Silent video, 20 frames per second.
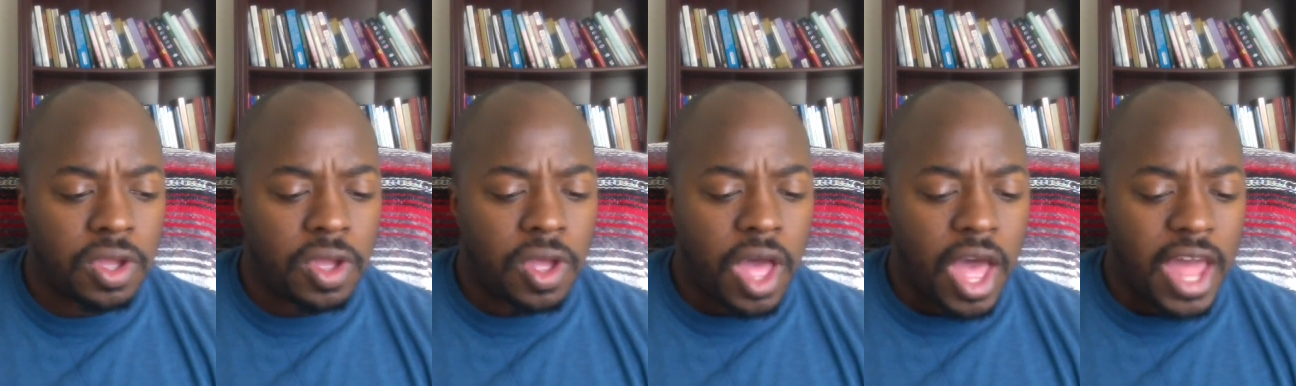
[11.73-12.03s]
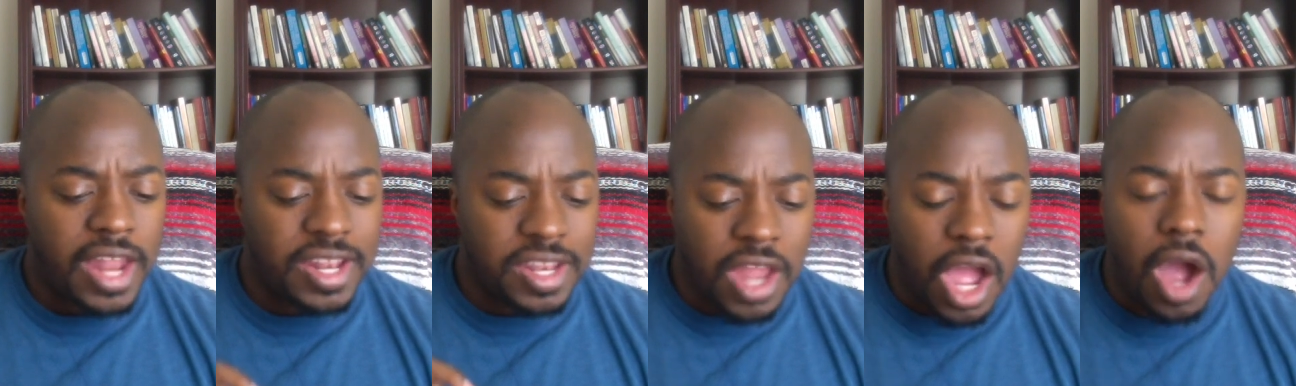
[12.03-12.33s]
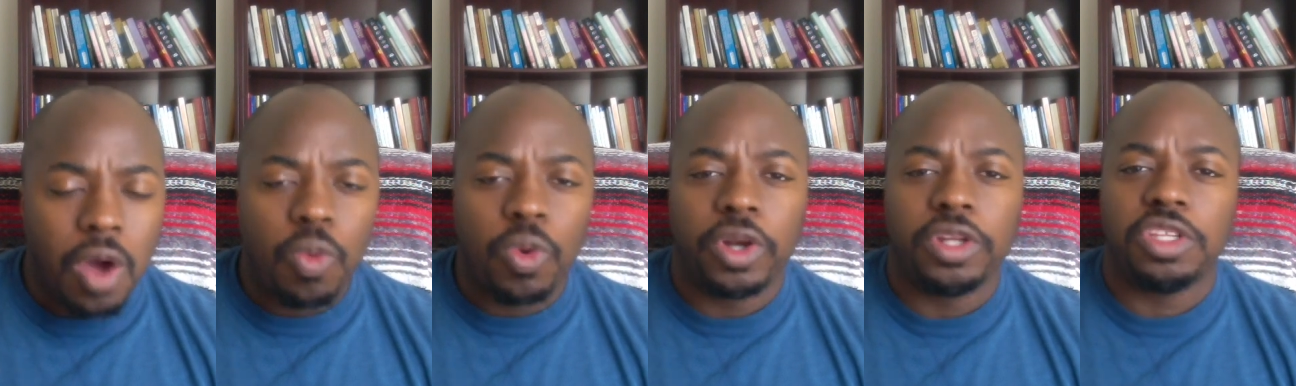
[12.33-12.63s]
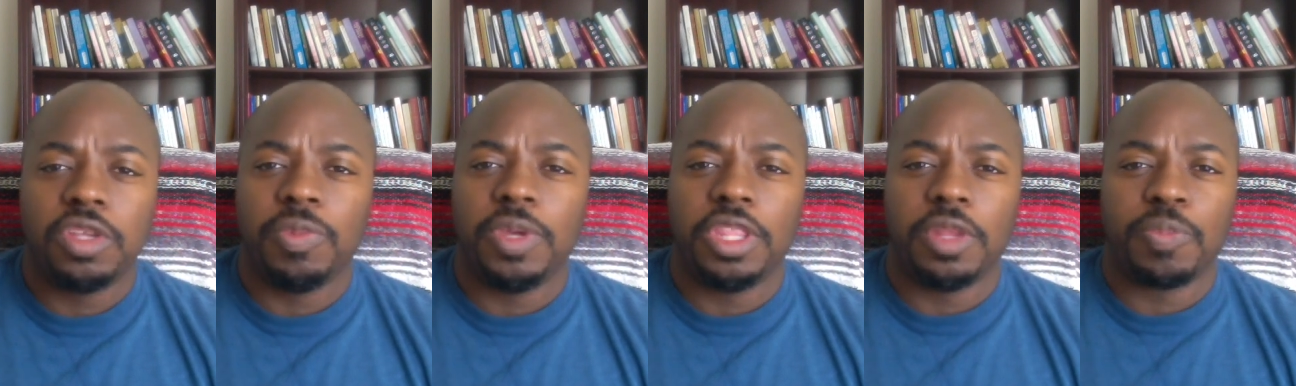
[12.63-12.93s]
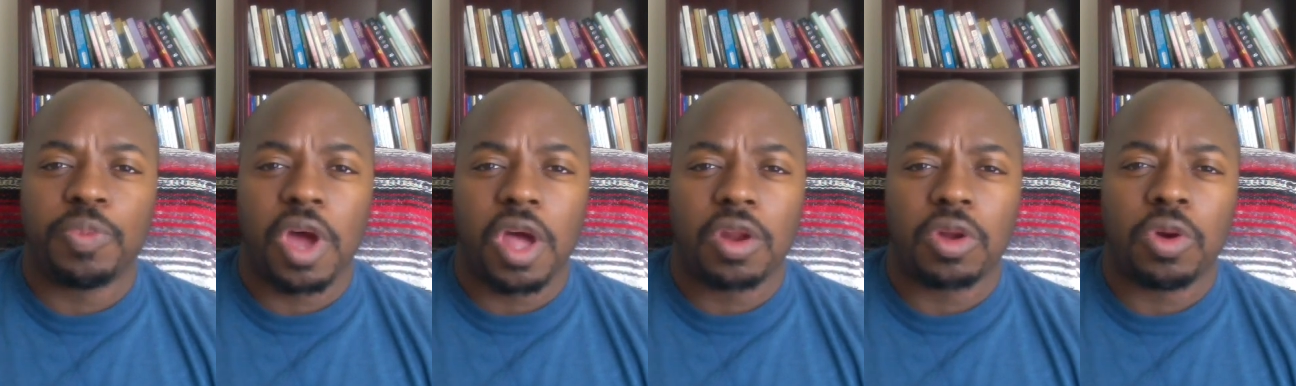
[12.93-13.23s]
not wanting to be the
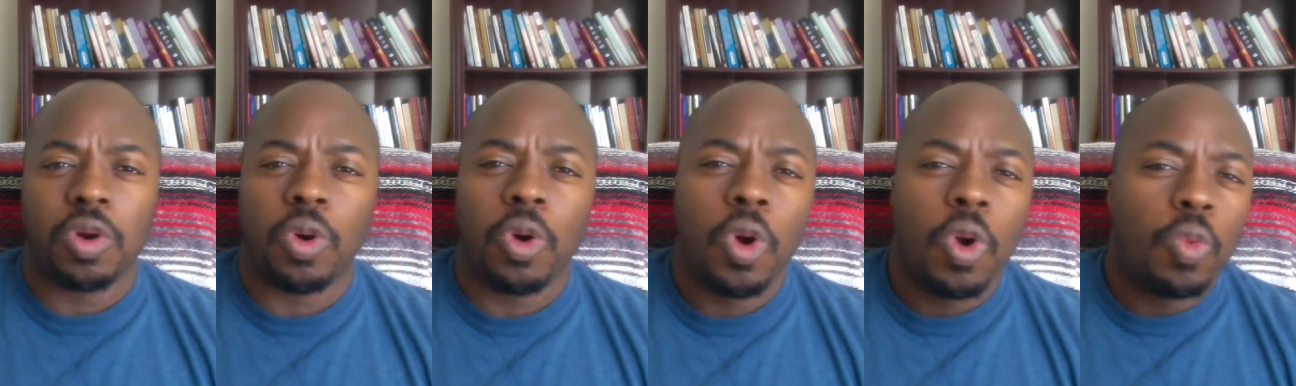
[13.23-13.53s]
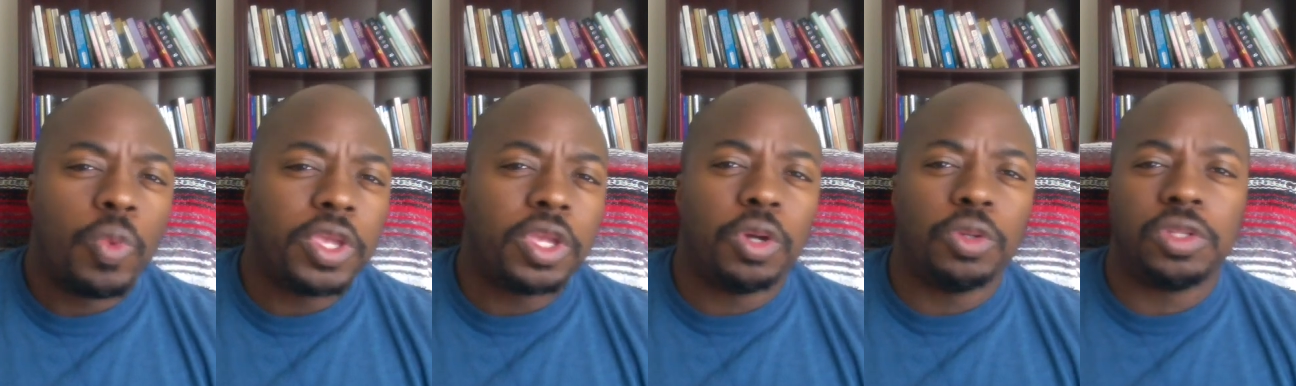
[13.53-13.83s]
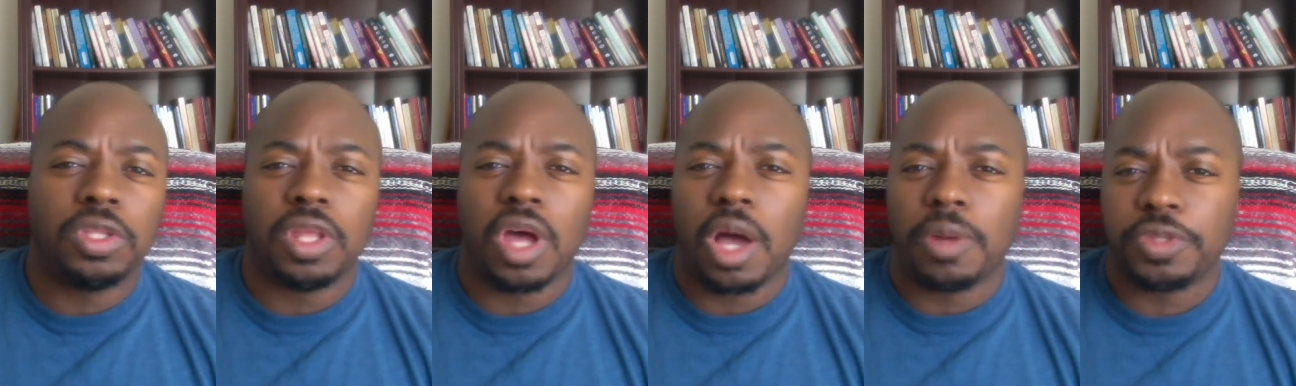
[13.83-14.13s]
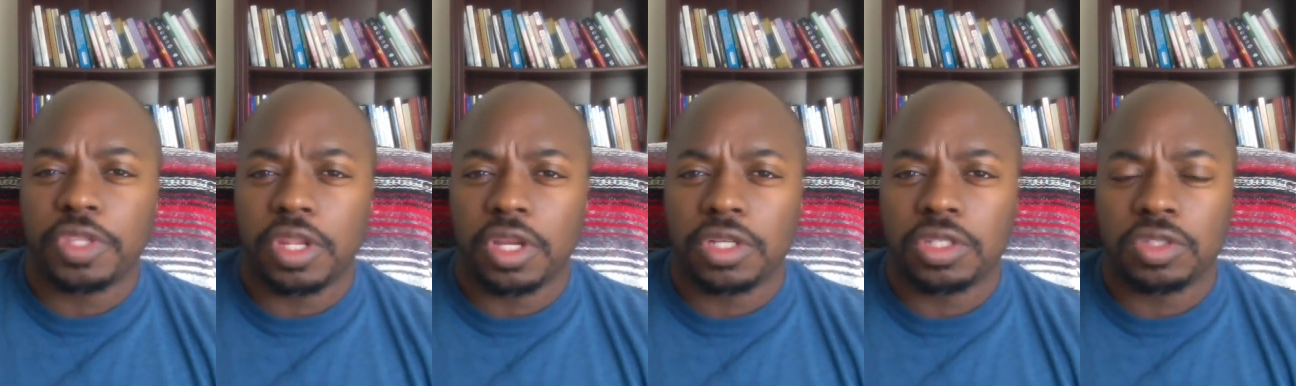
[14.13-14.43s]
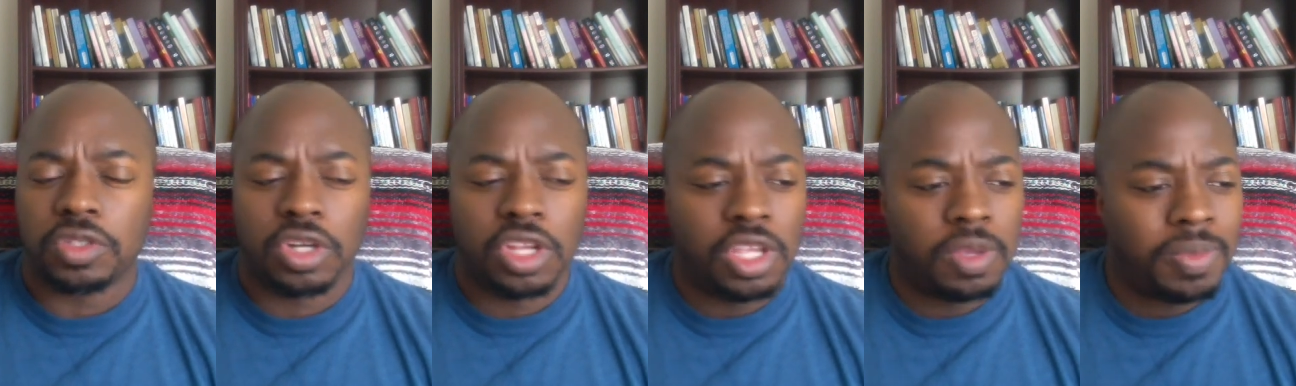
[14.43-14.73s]
prodigal, we go to the opposite
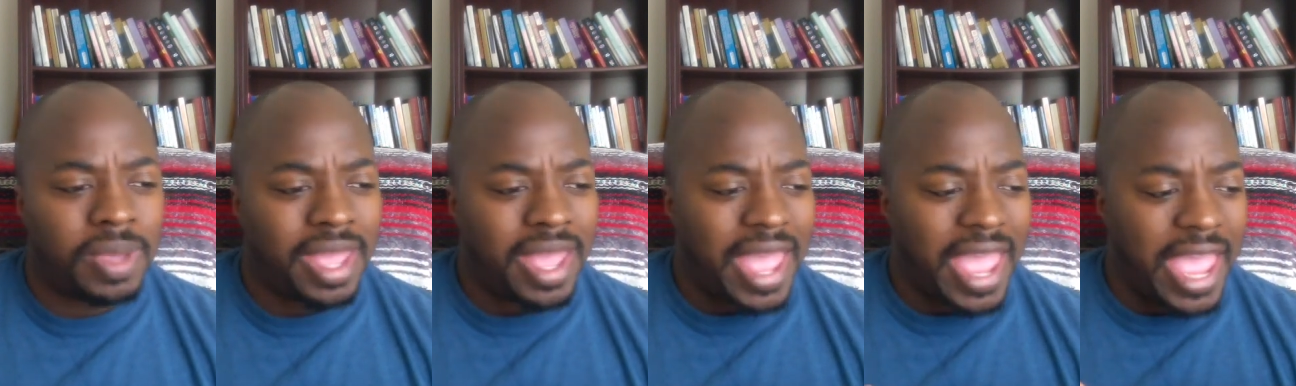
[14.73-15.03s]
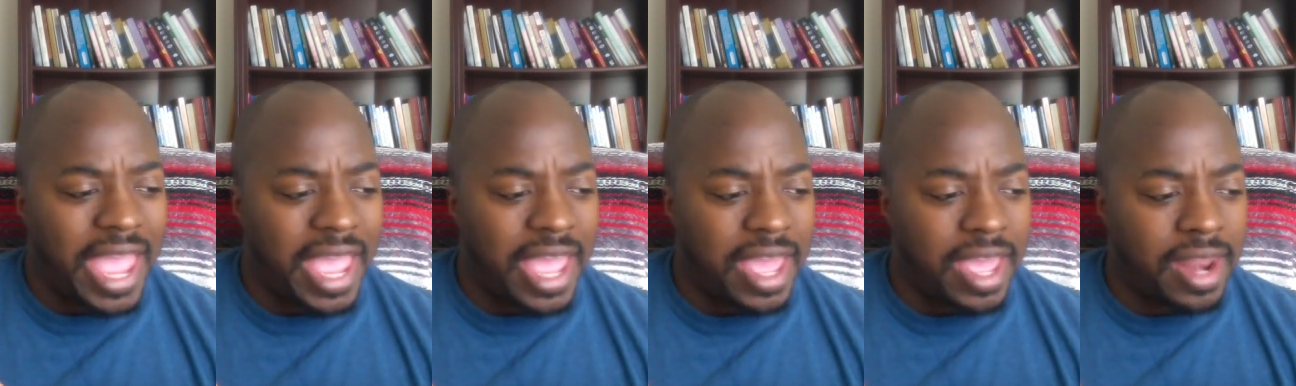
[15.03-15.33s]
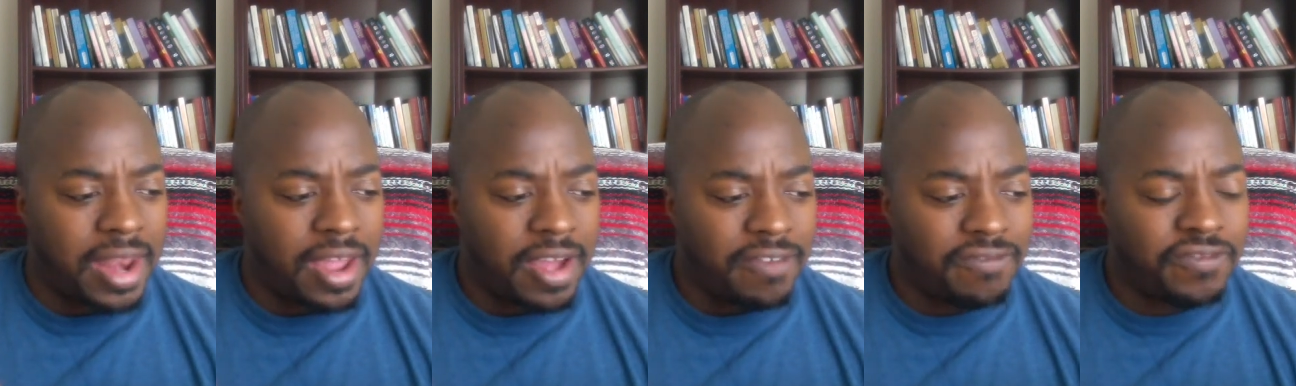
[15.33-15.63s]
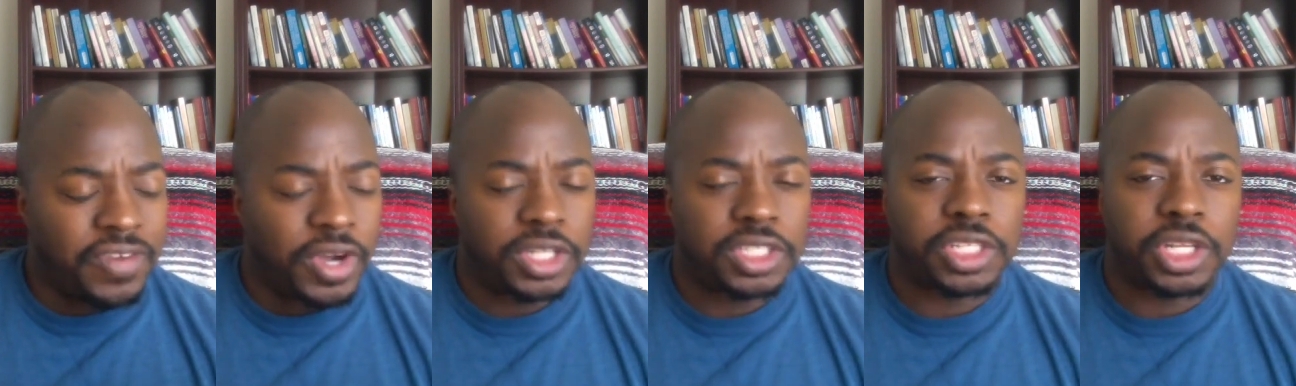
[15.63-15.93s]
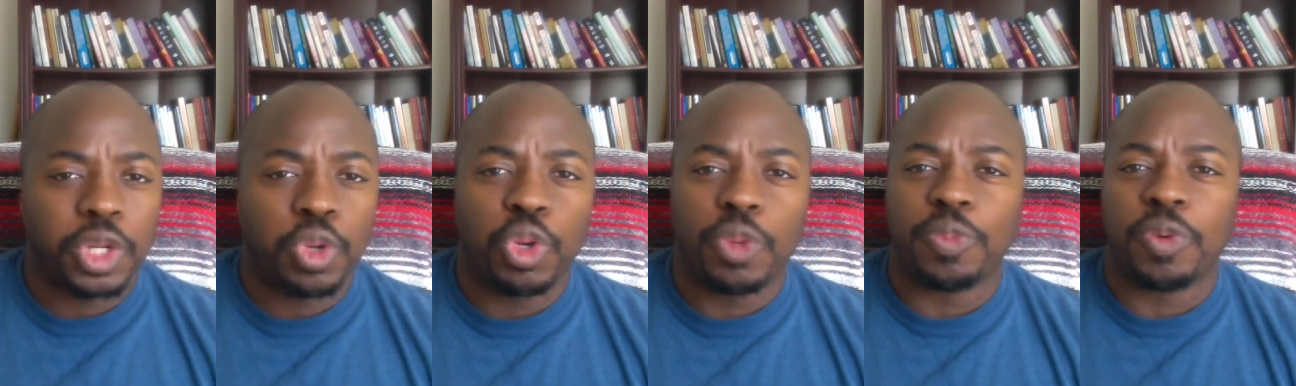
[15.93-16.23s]
extreme and functionally
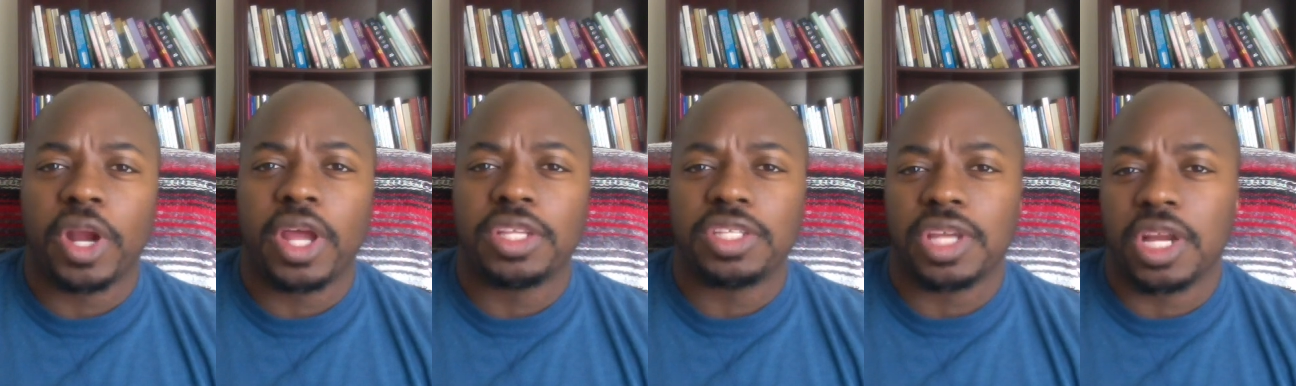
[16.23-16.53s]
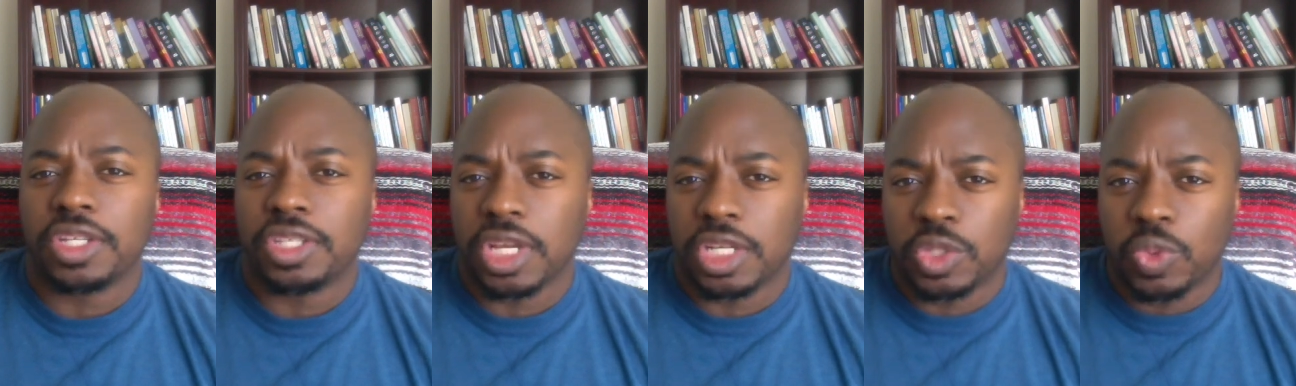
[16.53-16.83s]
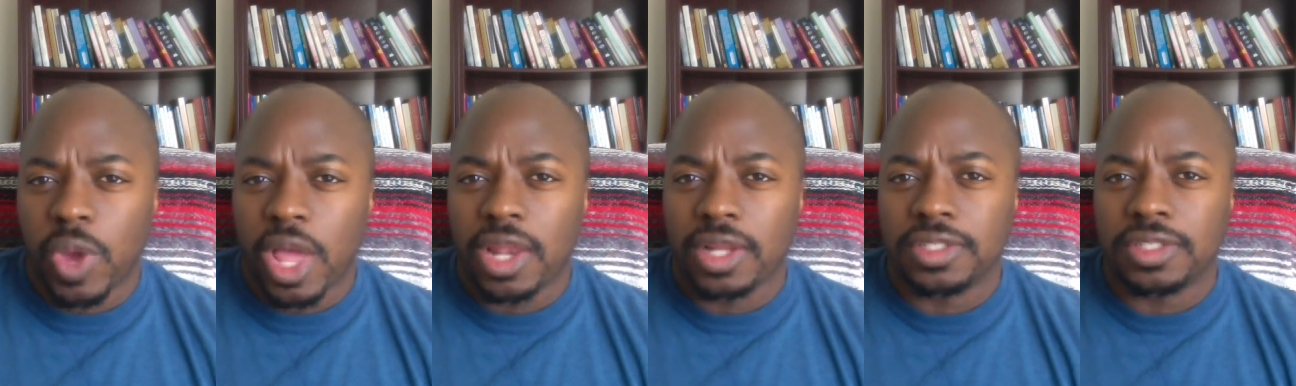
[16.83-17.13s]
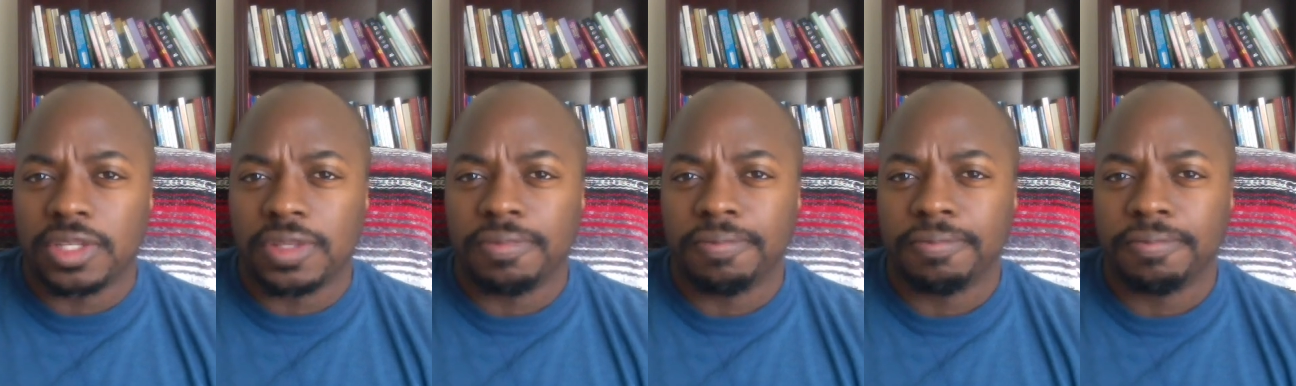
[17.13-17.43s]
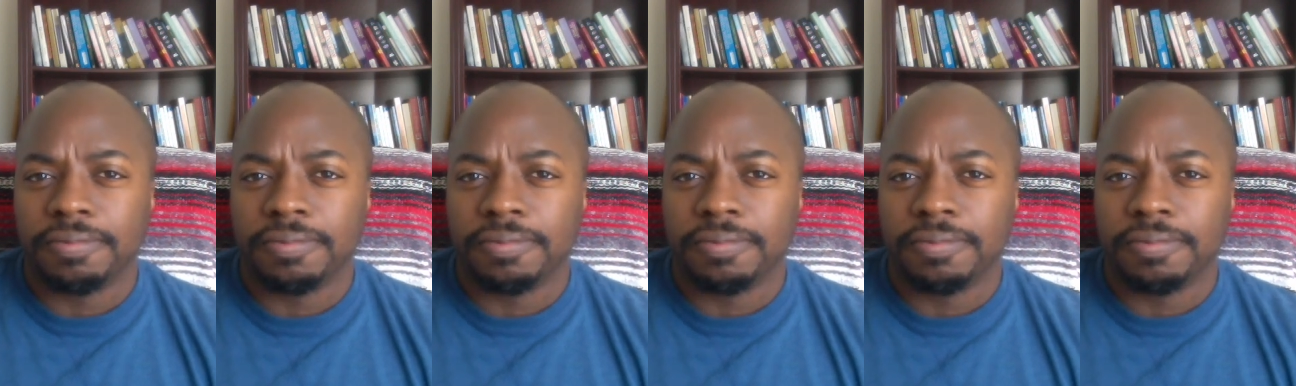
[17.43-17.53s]
repress our sexuality.